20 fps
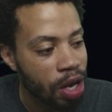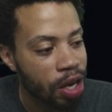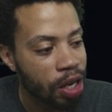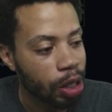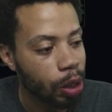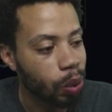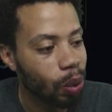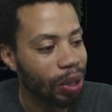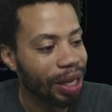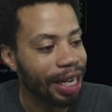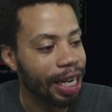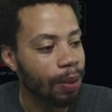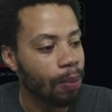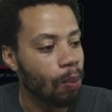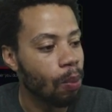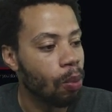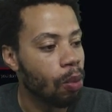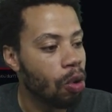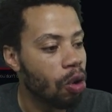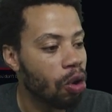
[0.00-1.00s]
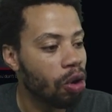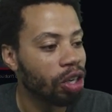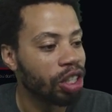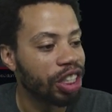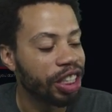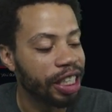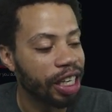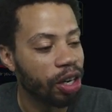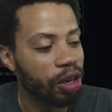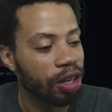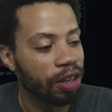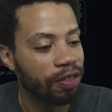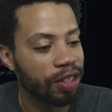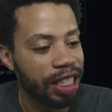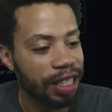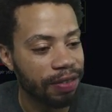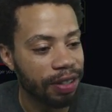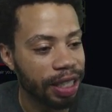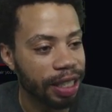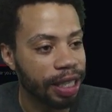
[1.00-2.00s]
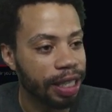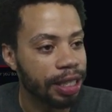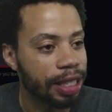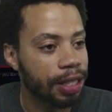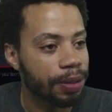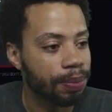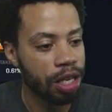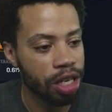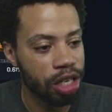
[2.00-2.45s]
You will get more share of dividends.